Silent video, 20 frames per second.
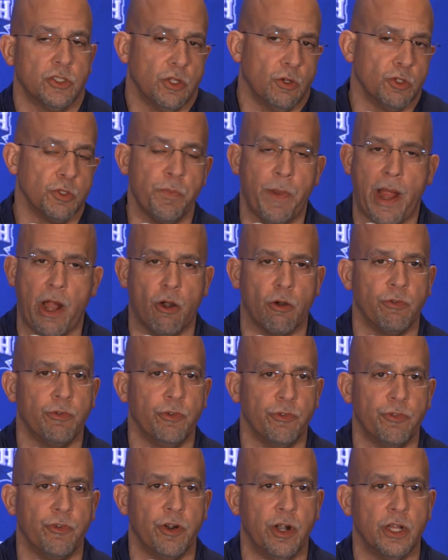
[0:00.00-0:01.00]
So it was powerful
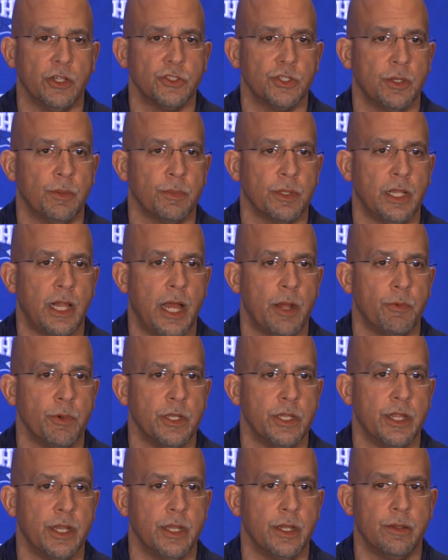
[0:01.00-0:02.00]
for us, and I'm glad we
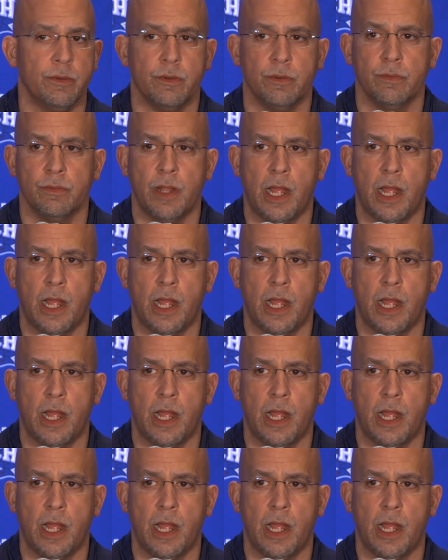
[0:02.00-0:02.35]
did it, and